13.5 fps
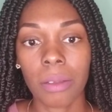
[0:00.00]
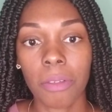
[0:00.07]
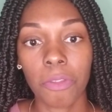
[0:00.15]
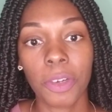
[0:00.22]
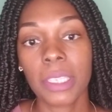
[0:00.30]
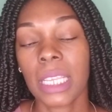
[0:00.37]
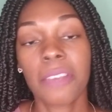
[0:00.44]

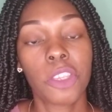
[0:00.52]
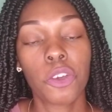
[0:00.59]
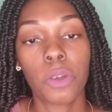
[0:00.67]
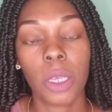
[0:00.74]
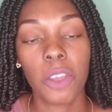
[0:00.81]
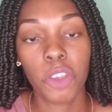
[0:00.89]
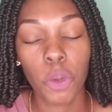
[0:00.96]
if
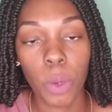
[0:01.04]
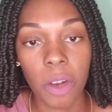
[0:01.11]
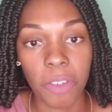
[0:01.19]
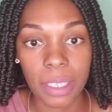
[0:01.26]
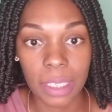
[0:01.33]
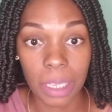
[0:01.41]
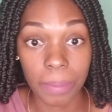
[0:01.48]
you were a
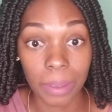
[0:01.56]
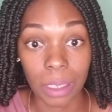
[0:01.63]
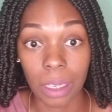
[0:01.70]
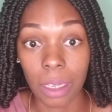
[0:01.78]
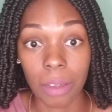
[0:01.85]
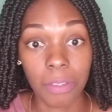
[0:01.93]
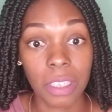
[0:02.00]
recipient
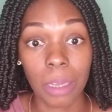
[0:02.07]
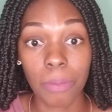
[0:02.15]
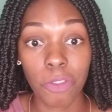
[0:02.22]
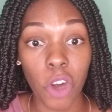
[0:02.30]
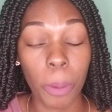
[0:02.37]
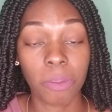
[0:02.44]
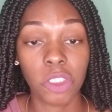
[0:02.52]
of some
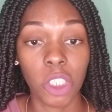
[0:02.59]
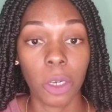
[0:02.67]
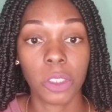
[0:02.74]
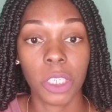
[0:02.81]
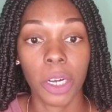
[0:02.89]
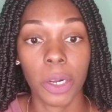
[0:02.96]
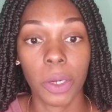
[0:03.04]
form of
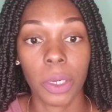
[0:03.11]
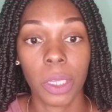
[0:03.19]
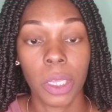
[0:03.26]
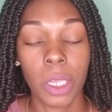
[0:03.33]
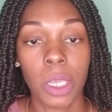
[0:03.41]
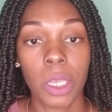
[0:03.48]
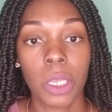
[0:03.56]
church hurt.
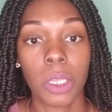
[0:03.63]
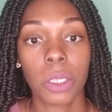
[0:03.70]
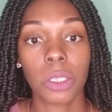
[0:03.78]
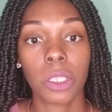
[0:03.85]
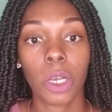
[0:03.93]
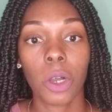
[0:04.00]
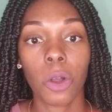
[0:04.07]

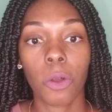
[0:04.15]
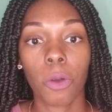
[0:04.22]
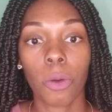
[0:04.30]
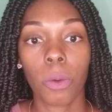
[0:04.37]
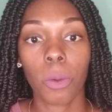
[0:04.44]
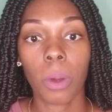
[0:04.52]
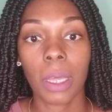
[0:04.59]
So
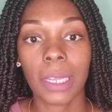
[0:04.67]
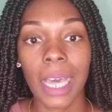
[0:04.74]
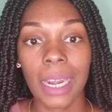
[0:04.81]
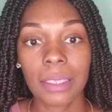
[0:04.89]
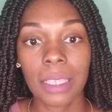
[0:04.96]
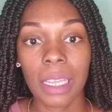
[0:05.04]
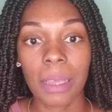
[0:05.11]
a lot
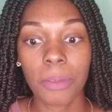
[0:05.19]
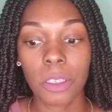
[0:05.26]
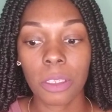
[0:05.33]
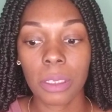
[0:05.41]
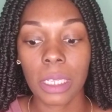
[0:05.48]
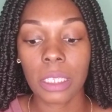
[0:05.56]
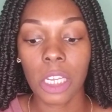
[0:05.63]
of times
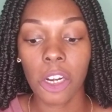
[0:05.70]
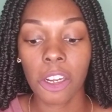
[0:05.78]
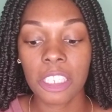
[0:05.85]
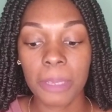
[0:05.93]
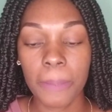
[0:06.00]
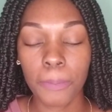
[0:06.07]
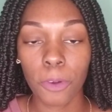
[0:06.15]
it turns
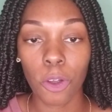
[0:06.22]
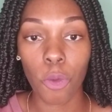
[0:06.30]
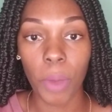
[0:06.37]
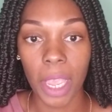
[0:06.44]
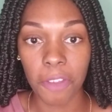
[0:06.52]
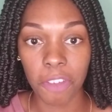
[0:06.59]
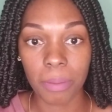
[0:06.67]
people
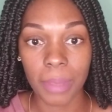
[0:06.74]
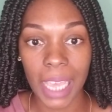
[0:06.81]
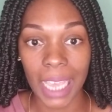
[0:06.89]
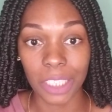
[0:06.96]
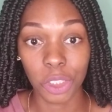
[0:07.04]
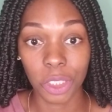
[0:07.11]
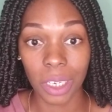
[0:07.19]
away from
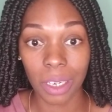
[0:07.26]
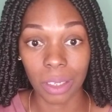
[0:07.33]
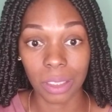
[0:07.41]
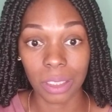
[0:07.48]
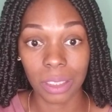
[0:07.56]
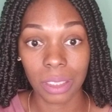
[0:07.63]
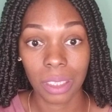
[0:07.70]
that
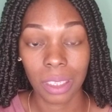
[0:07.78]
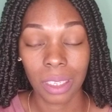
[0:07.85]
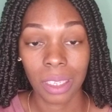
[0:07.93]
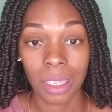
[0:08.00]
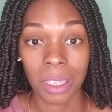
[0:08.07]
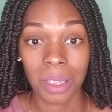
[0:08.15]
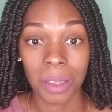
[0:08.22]
church.
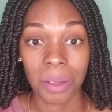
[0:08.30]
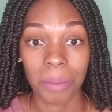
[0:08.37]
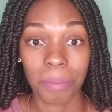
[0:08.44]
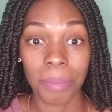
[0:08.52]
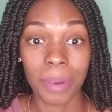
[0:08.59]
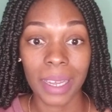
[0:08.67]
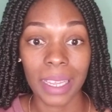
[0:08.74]

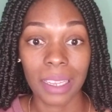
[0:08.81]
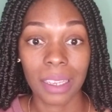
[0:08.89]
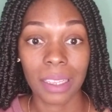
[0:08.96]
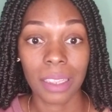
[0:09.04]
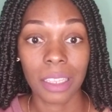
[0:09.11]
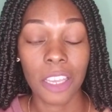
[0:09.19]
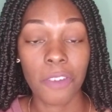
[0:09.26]
But
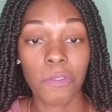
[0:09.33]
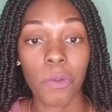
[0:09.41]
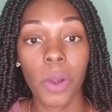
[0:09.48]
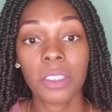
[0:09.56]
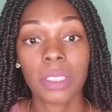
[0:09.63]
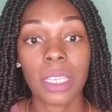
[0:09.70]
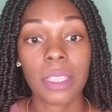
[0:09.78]
the
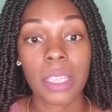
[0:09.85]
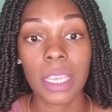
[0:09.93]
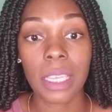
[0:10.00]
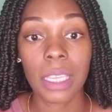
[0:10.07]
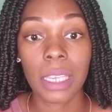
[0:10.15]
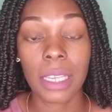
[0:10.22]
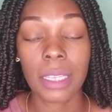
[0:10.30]
unfortunate thing
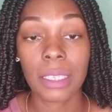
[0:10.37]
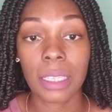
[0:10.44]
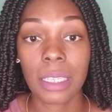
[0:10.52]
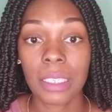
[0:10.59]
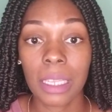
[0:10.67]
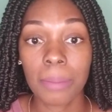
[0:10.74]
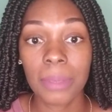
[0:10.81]
is
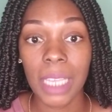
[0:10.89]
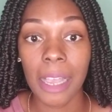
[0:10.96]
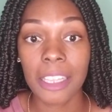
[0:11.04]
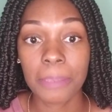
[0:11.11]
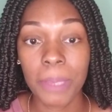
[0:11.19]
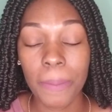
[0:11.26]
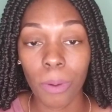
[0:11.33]

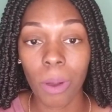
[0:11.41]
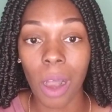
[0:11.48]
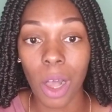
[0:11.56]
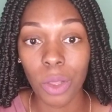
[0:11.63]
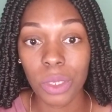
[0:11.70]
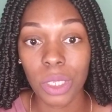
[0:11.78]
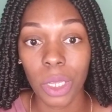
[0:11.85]
sometimes people
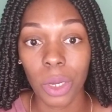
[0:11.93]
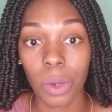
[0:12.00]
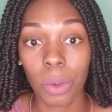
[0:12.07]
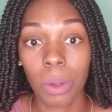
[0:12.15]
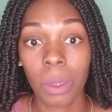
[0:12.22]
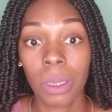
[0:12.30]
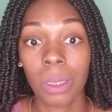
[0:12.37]
also